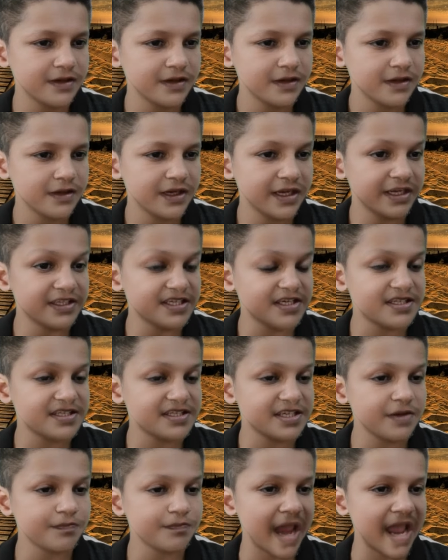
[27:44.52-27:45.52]

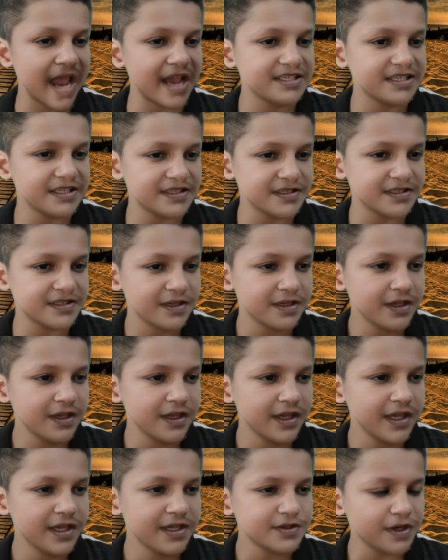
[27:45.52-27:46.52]
industry practice.
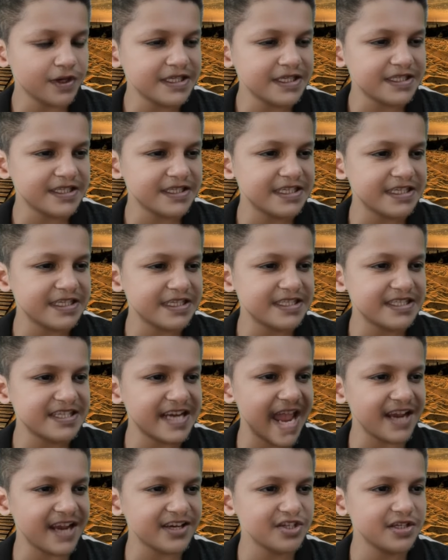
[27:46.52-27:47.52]
So it's a
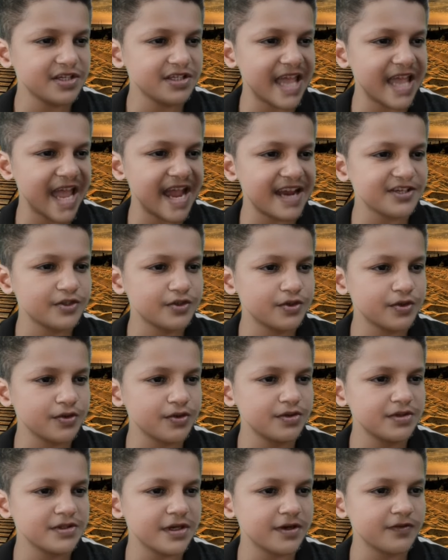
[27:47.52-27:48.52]
distraction that
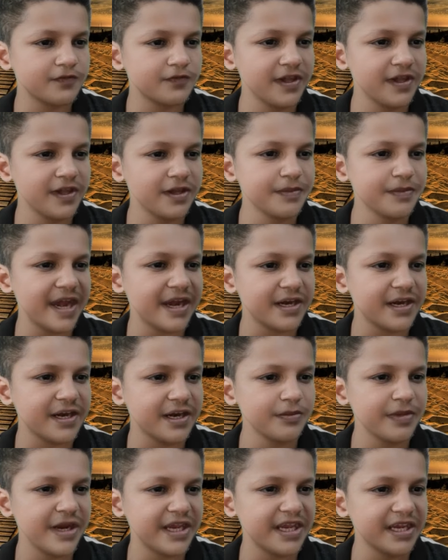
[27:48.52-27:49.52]
shows a
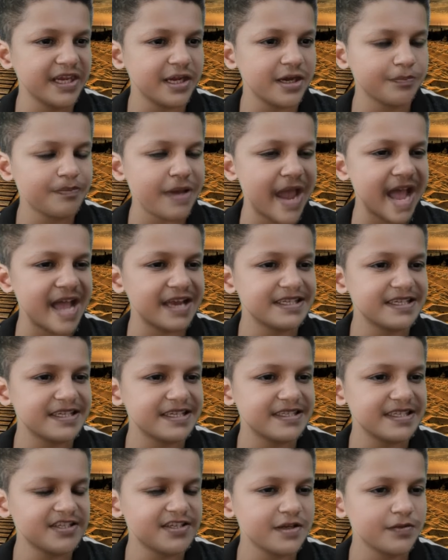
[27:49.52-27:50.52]
filmmaker making a bad
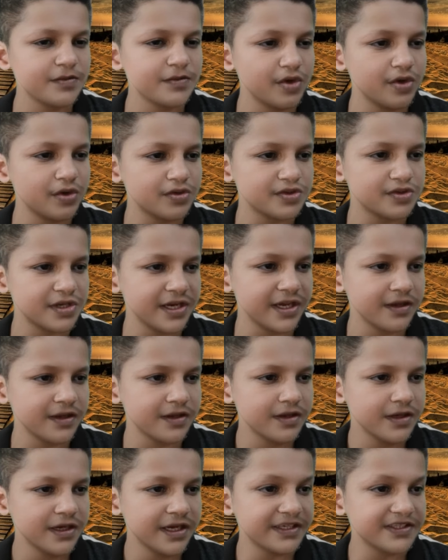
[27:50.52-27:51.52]
decision mostly,
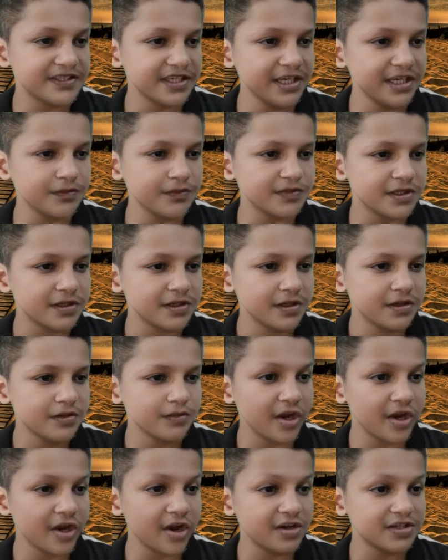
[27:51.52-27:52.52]
it seems,
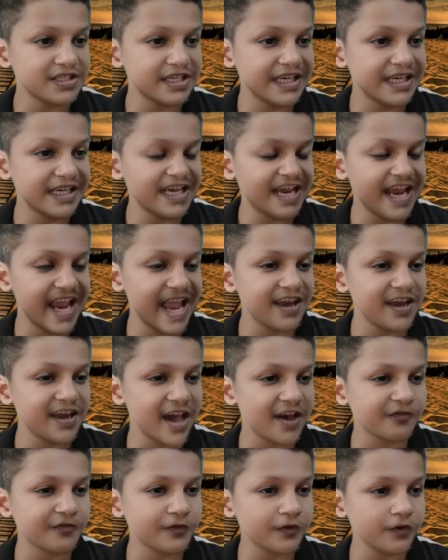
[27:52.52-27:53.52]
because he can
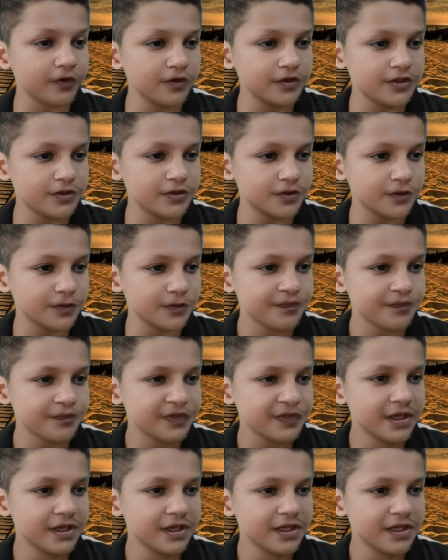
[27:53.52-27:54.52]
afford to.
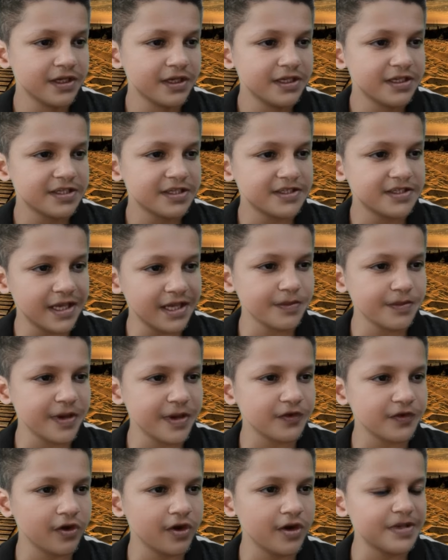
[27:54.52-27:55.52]
Still,
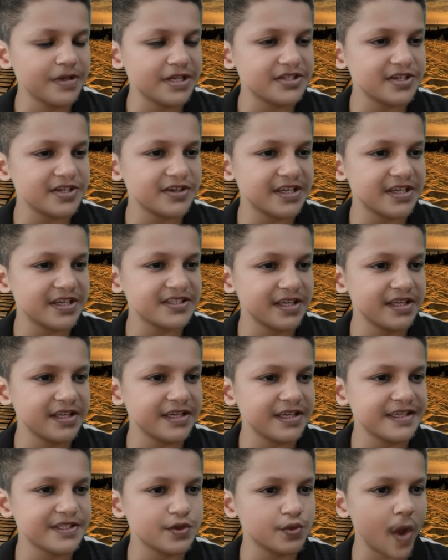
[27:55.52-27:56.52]
before Mister Russell
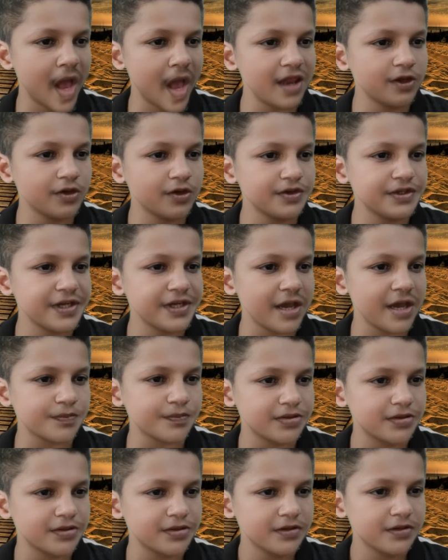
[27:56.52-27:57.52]
is swallowed
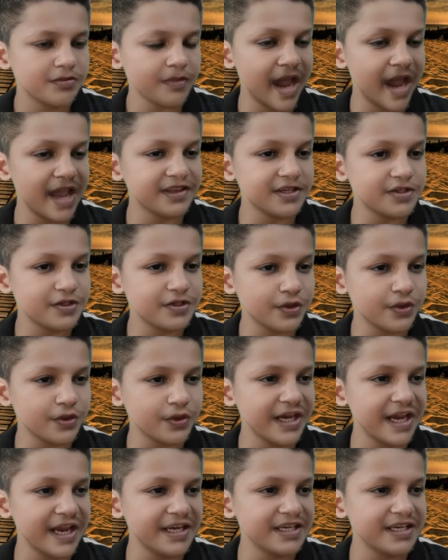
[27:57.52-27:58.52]
up by the
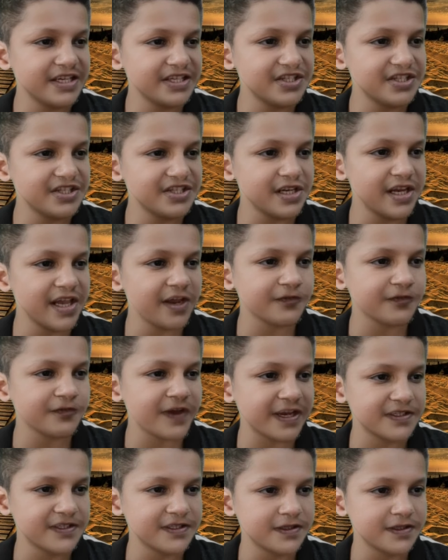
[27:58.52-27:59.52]
story and digital
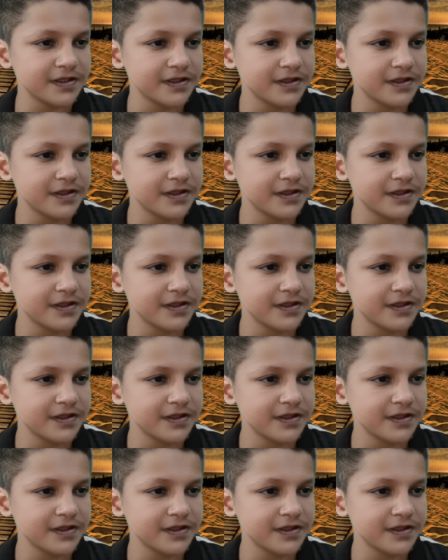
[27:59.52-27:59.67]
effects,